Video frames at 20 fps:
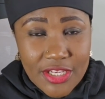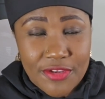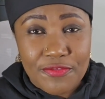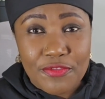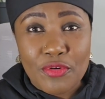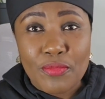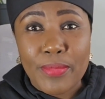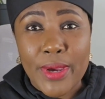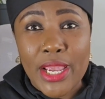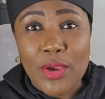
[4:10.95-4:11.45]
If
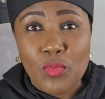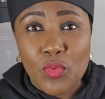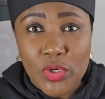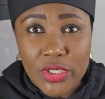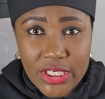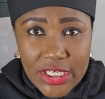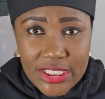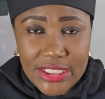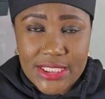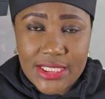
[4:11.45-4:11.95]
you buy
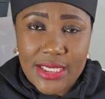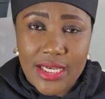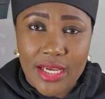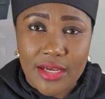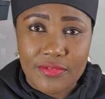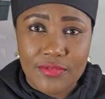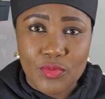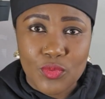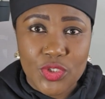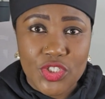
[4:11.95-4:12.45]
one
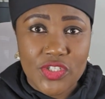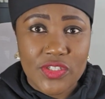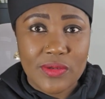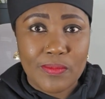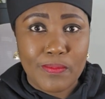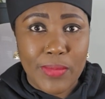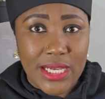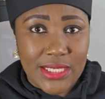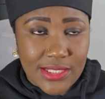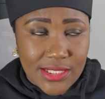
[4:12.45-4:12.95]
ETF, which is a
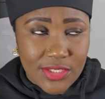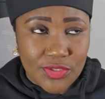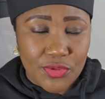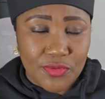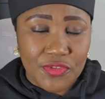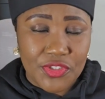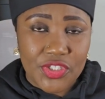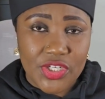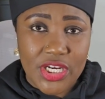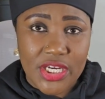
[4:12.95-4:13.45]
basket
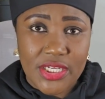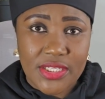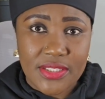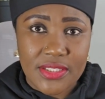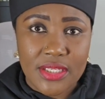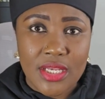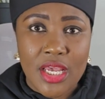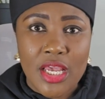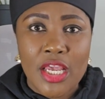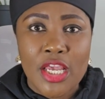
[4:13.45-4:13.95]
of
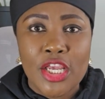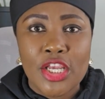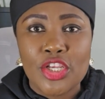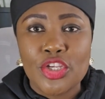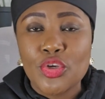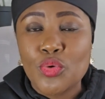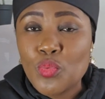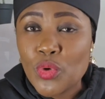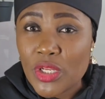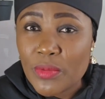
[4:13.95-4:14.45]
shares,
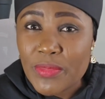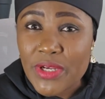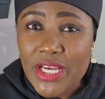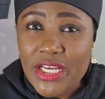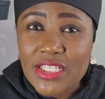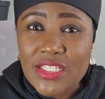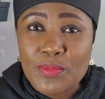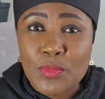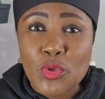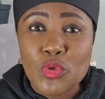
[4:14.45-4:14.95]
you will be
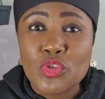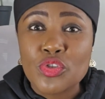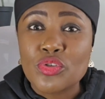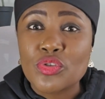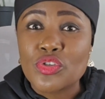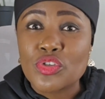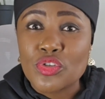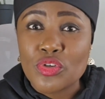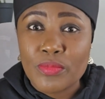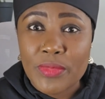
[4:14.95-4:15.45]
exposed to
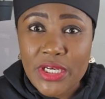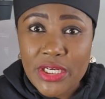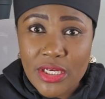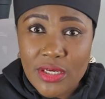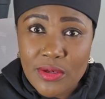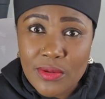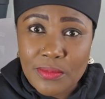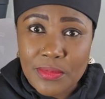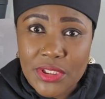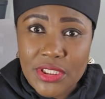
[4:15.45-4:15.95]
so many
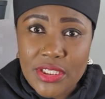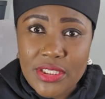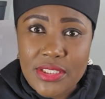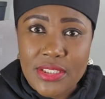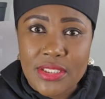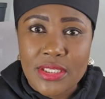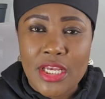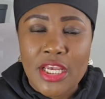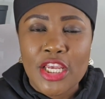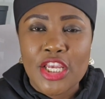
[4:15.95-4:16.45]

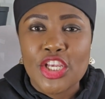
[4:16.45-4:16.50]
companies.